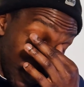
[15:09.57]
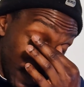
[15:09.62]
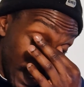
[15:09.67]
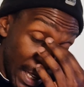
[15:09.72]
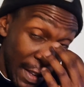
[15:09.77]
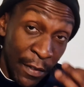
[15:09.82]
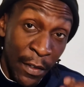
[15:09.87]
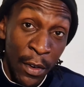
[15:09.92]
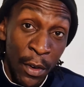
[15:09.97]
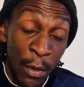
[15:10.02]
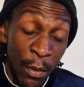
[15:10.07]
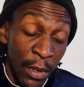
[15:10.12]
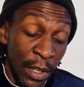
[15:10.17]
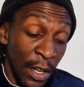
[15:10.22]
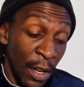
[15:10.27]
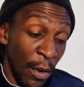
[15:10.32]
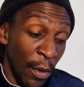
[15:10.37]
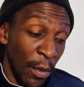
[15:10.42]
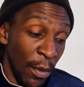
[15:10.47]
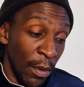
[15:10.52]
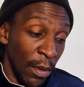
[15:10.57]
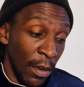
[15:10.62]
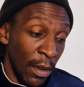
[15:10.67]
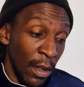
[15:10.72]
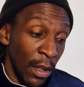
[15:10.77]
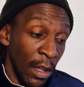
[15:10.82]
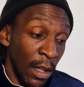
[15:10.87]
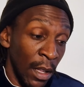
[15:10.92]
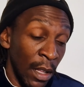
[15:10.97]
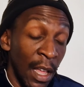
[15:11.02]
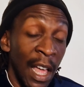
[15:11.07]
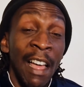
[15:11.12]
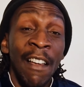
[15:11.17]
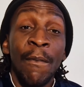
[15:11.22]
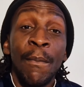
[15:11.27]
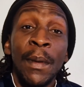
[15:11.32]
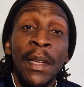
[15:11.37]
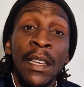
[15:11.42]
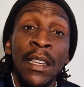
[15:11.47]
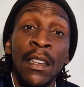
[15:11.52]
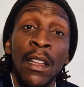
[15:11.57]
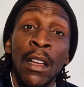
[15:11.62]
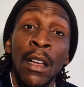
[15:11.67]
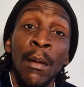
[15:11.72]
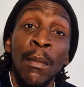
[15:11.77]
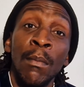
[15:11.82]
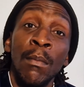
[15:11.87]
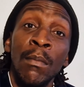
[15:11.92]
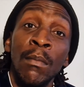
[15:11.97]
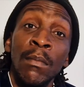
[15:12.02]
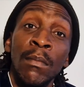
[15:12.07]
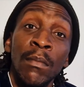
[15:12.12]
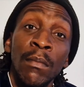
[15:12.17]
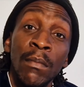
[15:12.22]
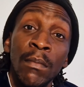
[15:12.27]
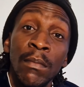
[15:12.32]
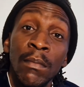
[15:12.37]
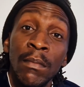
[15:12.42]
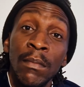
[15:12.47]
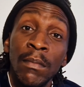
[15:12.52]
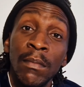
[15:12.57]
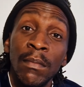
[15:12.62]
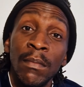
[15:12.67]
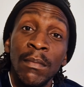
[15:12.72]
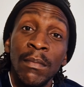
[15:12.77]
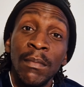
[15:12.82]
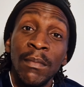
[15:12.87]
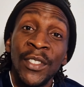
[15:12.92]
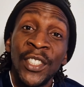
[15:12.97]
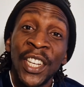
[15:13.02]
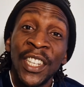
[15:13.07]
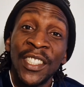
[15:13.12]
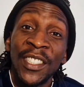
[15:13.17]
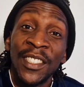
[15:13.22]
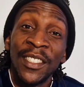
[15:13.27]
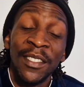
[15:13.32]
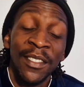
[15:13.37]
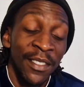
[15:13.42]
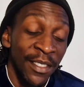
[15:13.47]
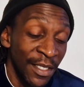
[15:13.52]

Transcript: If you know, you know. I've been Jess.